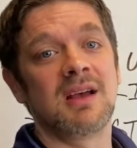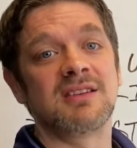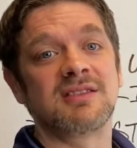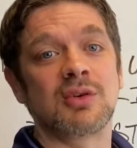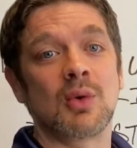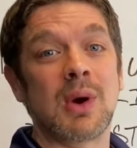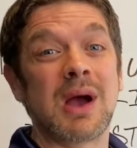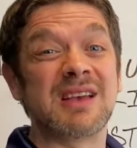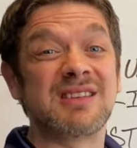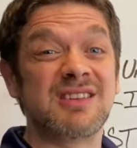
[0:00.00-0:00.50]

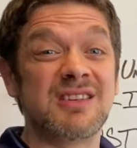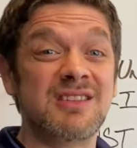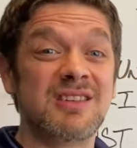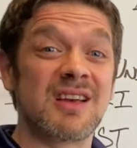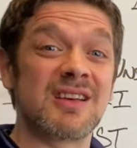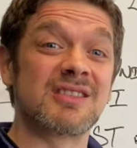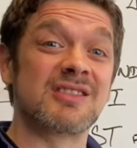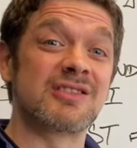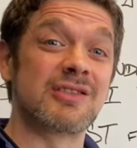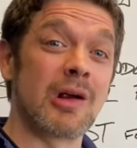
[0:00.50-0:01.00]
So I
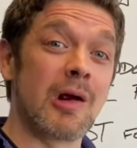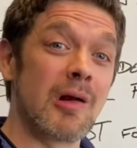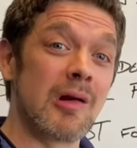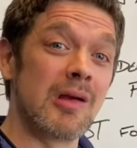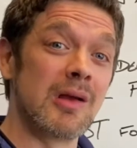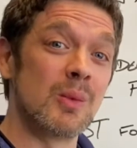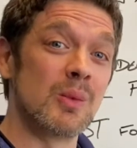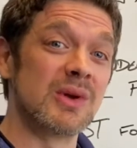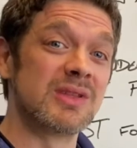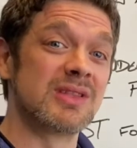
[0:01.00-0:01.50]
suggest
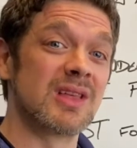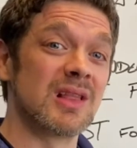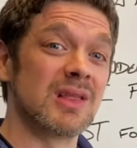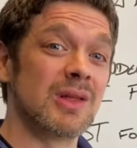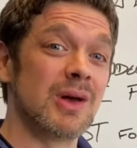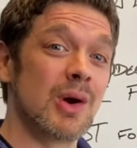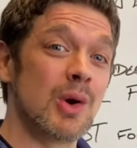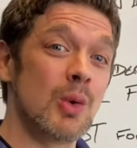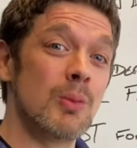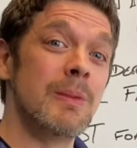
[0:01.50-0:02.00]
starting with the
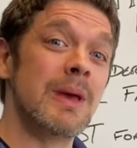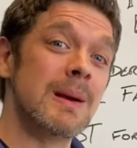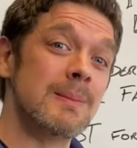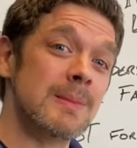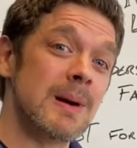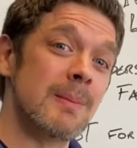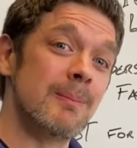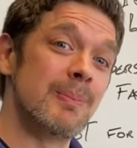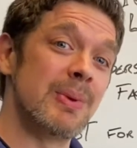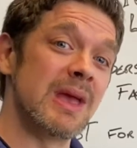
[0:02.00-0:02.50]
low
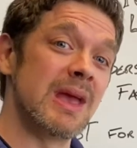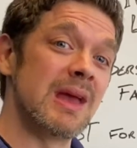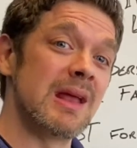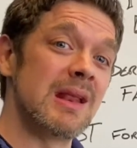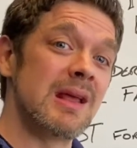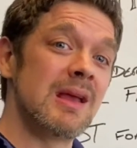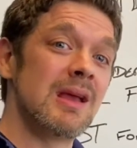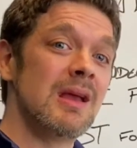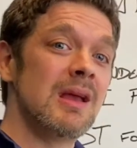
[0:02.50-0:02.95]
minimum bid.